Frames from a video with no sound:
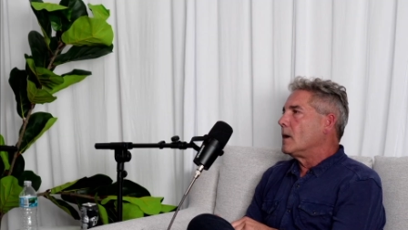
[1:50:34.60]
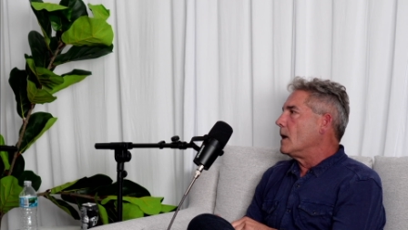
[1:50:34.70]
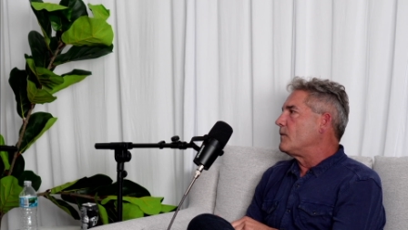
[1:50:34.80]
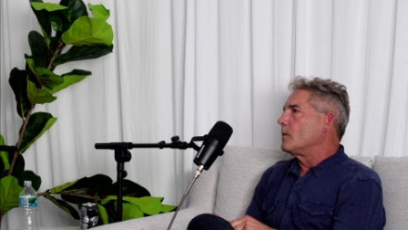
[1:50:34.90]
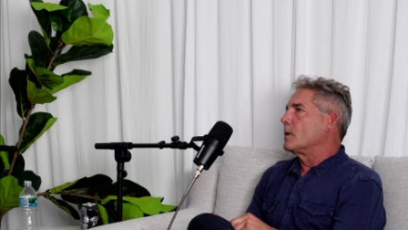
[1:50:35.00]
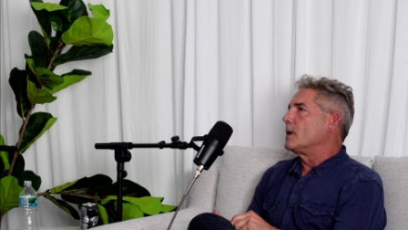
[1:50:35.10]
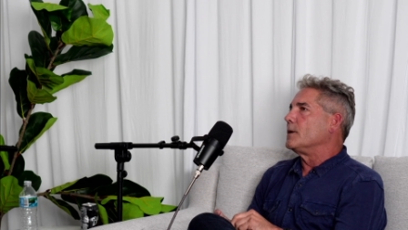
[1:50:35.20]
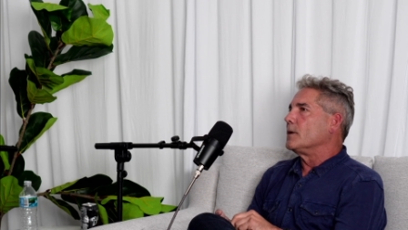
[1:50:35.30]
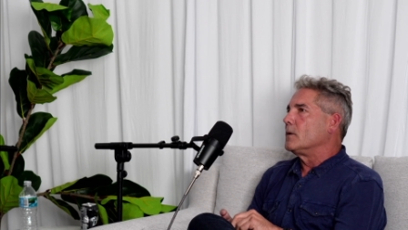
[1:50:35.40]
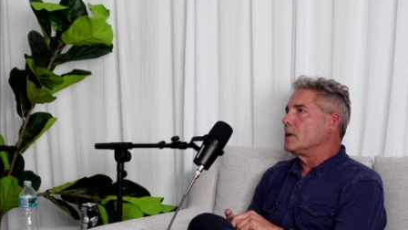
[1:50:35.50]
If you were going to
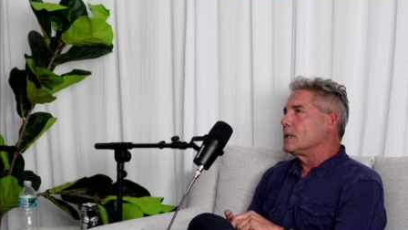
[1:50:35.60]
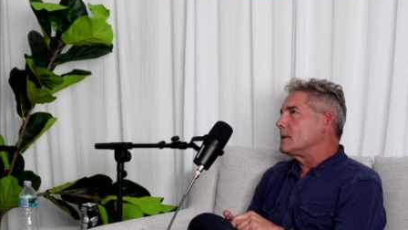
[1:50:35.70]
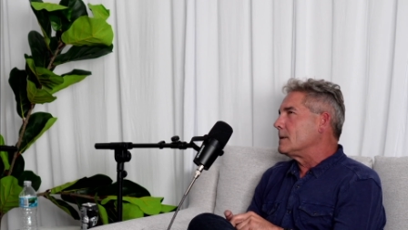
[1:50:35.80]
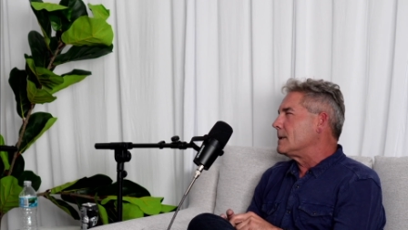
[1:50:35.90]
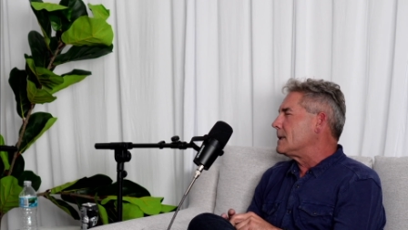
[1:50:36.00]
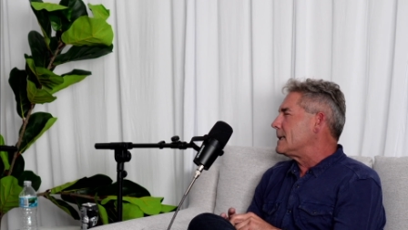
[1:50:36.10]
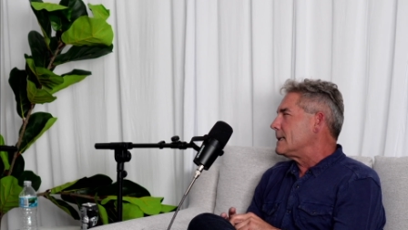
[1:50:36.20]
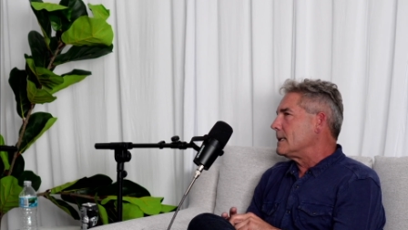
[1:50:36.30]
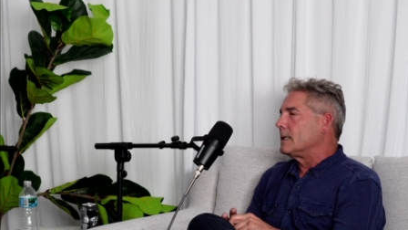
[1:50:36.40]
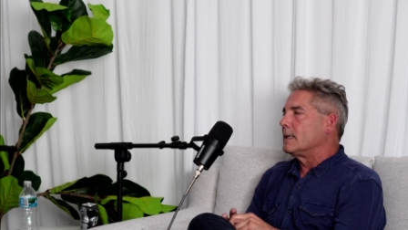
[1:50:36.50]
do it,
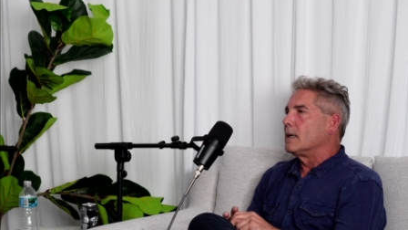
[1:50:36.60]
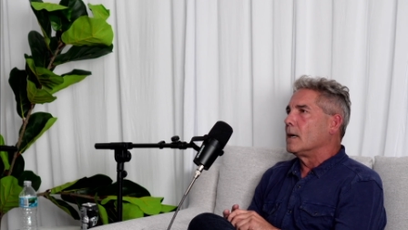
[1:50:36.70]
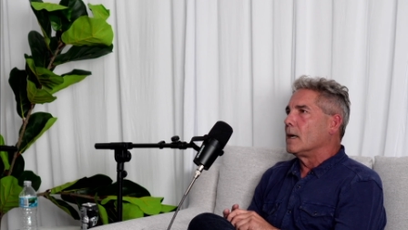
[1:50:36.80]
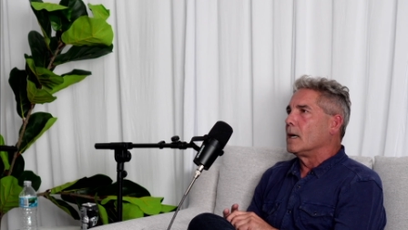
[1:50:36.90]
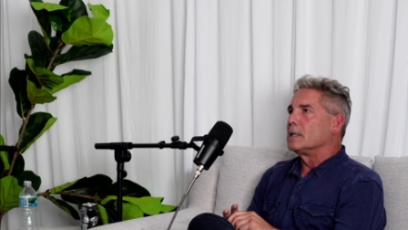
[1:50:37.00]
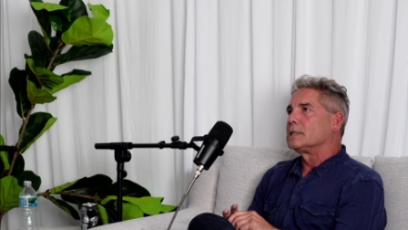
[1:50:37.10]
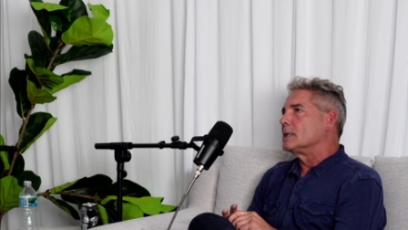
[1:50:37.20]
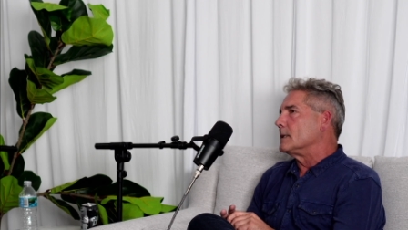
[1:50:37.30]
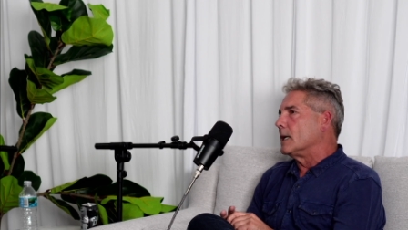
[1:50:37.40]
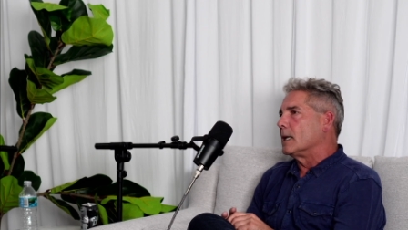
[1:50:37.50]
you should
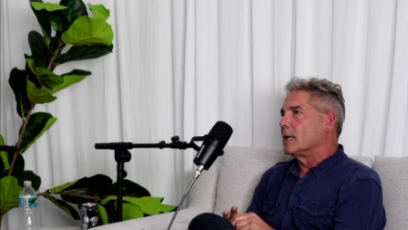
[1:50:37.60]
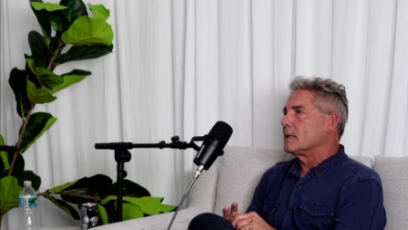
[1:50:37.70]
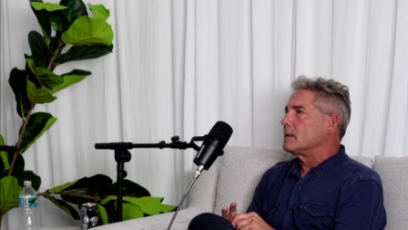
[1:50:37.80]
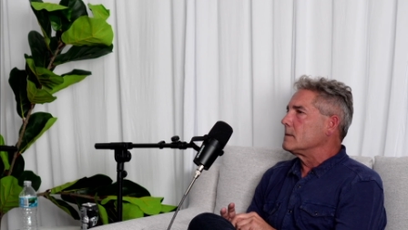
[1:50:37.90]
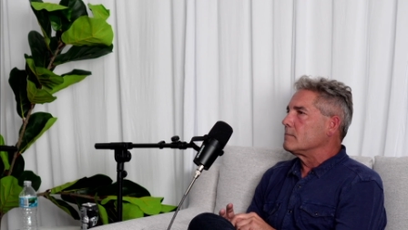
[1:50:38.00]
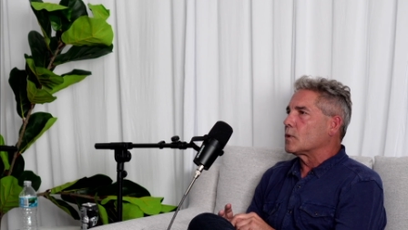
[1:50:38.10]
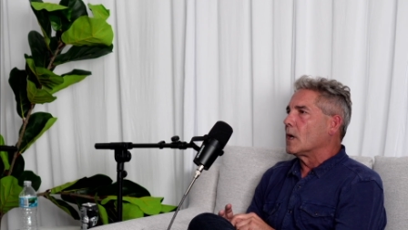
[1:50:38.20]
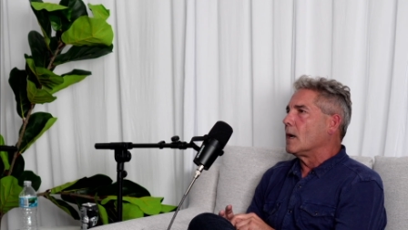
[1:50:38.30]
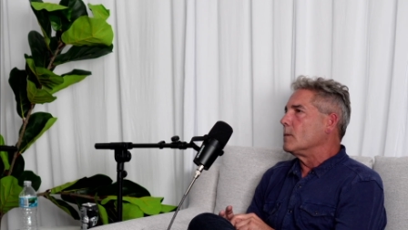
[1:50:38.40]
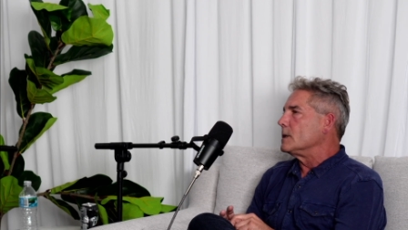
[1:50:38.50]
have done it
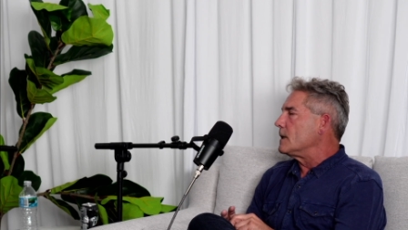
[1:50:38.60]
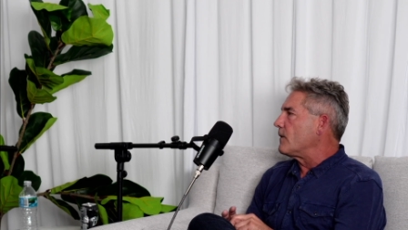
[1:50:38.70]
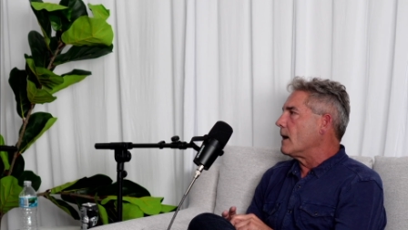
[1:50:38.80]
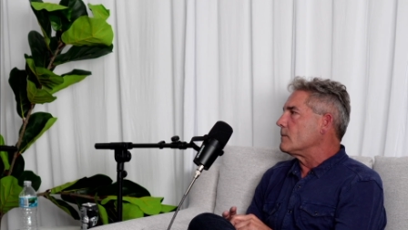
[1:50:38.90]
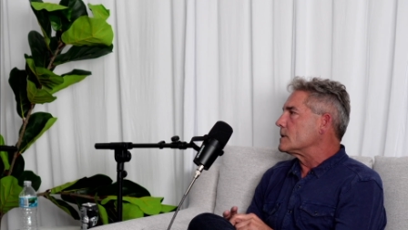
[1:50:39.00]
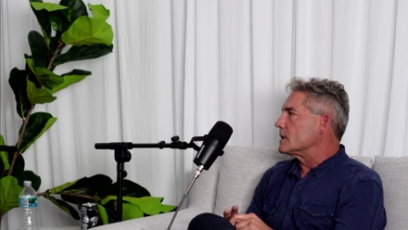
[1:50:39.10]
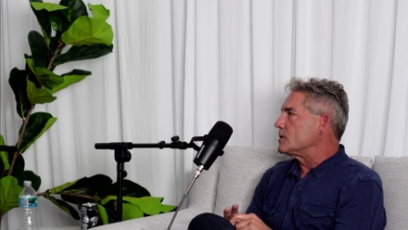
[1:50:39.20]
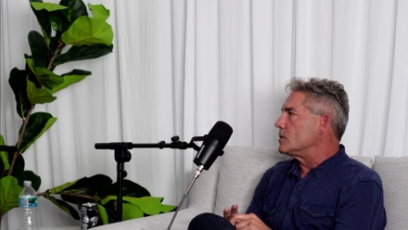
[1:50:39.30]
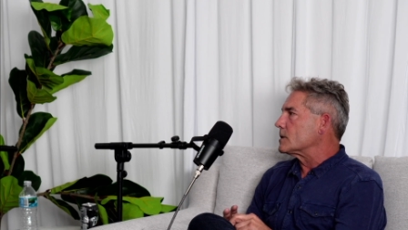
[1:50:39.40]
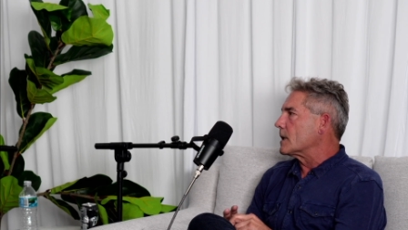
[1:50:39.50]
probably 5 or 6 years ago.